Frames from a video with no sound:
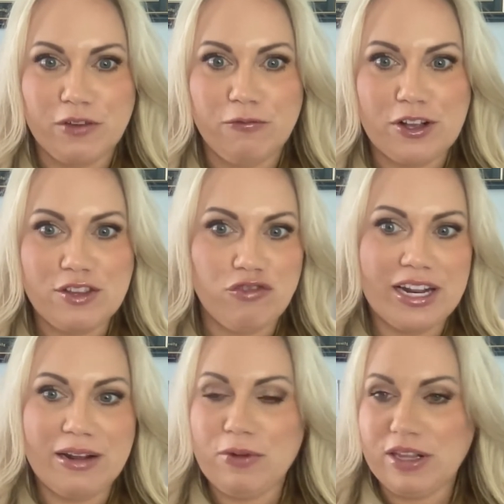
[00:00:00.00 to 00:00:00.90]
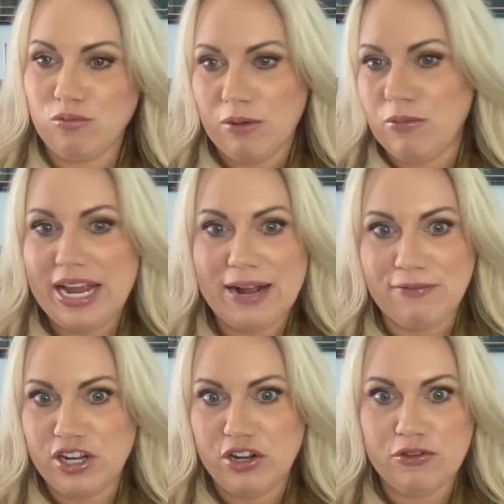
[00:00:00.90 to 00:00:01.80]
frustrated with what we have
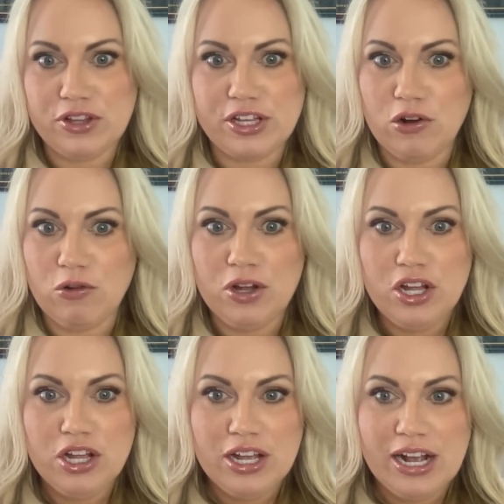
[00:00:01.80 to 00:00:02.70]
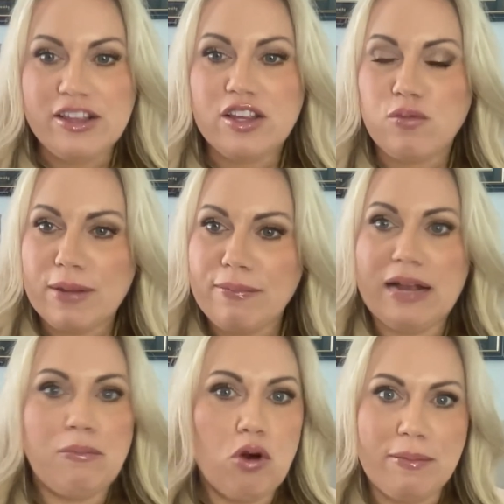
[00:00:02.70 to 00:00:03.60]
to do. So I just want to
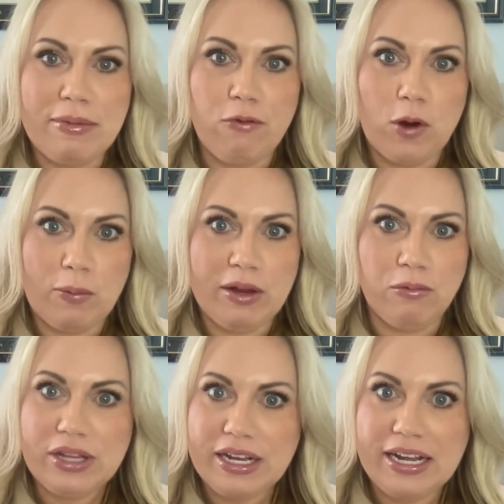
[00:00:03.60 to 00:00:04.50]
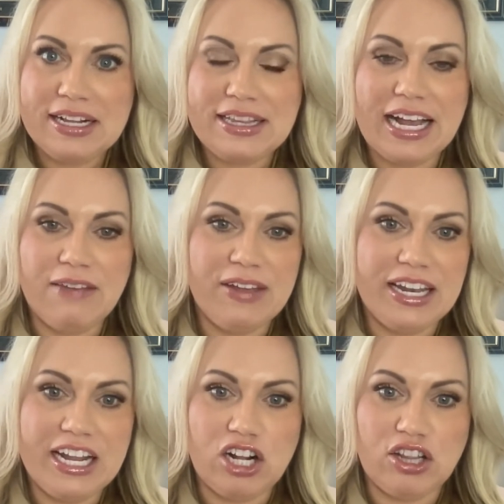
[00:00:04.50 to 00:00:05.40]
make point before we really dive in
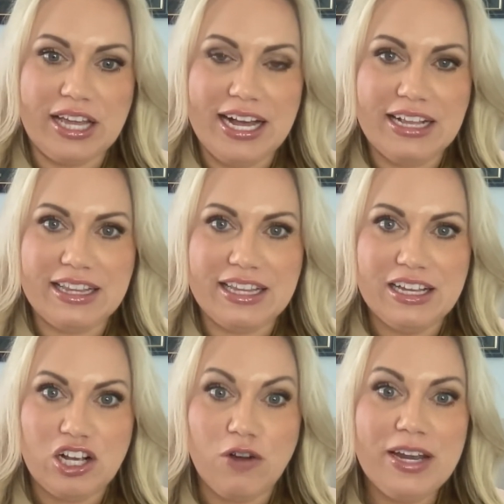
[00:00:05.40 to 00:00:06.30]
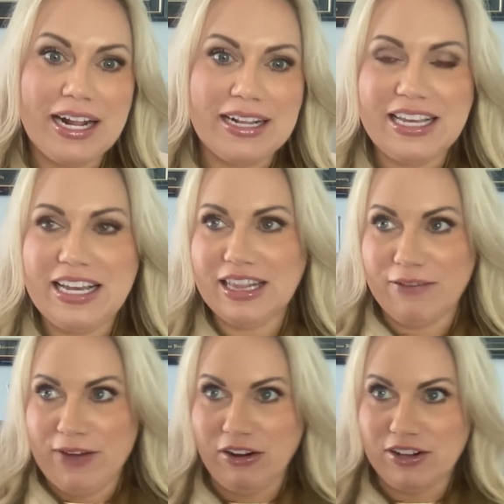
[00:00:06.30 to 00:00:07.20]
here that COVID-19, the
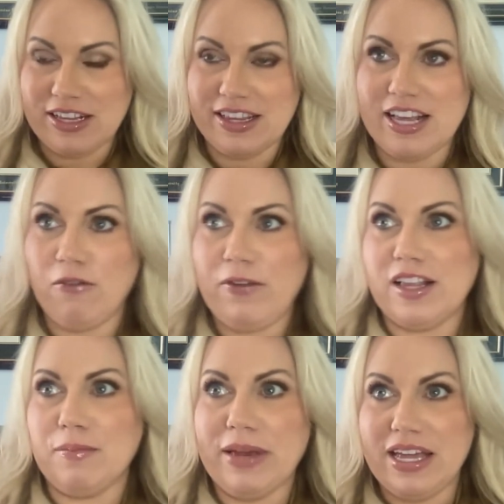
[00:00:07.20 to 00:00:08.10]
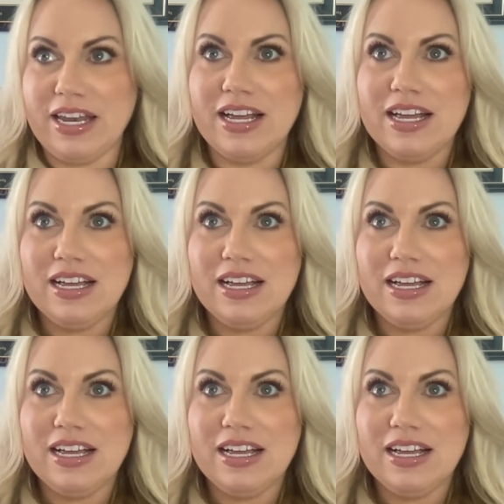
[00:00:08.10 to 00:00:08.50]
virus itself, has been